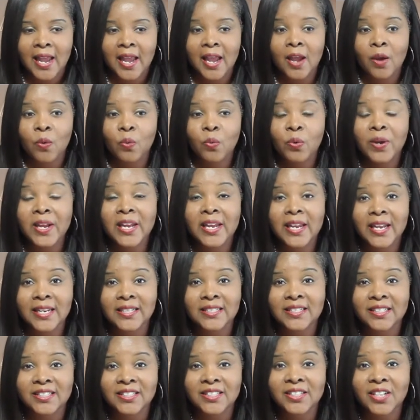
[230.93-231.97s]
and we
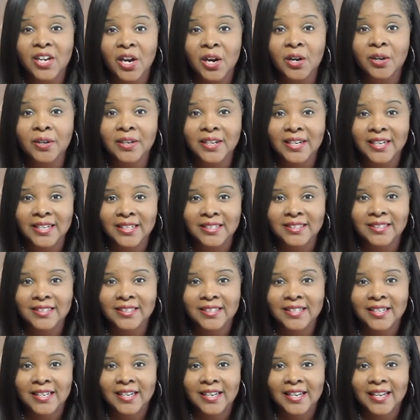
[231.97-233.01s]
get
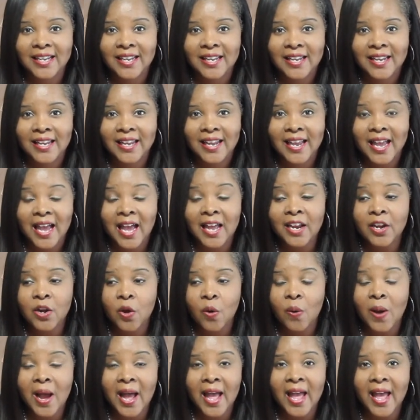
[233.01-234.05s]
discouraged. I
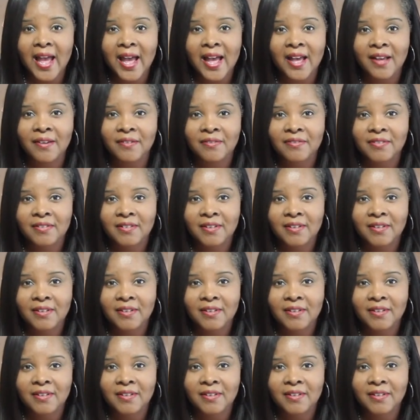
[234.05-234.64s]
know I have.